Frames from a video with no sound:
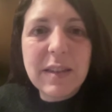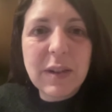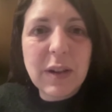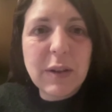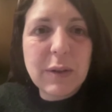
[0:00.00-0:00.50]

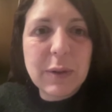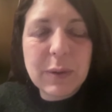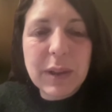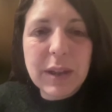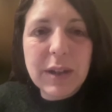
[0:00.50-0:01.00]
So I don't know
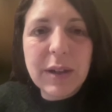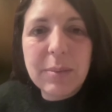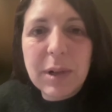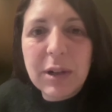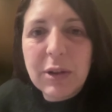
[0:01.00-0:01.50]
whether
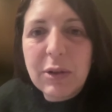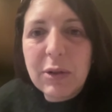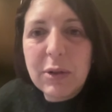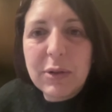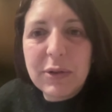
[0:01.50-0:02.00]
Marco
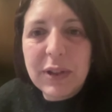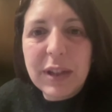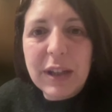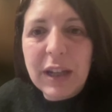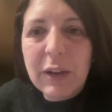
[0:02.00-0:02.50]
or
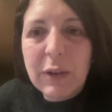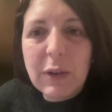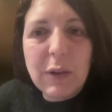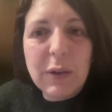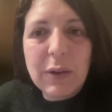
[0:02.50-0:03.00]

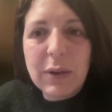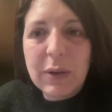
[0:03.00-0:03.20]
Federico